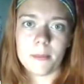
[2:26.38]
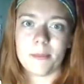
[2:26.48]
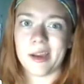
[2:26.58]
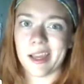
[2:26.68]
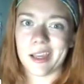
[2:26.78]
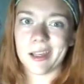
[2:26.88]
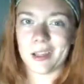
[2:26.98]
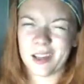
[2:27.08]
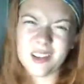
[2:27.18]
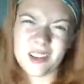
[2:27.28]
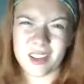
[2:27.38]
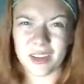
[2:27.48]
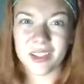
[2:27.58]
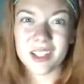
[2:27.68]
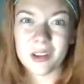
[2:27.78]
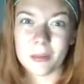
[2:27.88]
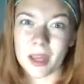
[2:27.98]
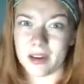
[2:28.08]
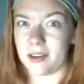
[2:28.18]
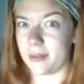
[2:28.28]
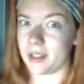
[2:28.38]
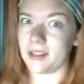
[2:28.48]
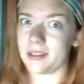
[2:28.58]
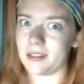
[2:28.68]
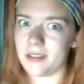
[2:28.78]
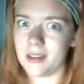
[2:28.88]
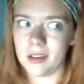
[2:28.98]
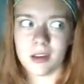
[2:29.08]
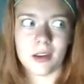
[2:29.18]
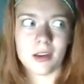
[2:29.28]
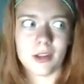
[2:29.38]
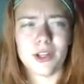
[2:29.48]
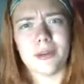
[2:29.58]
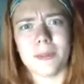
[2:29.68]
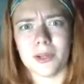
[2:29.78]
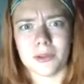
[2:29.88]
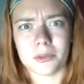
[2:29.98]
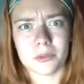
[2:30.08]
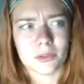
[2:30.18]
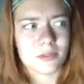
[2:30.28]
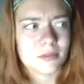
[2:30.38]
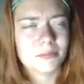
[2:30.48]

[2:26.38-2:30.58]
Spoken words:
But they really don't matter because you're in middle school.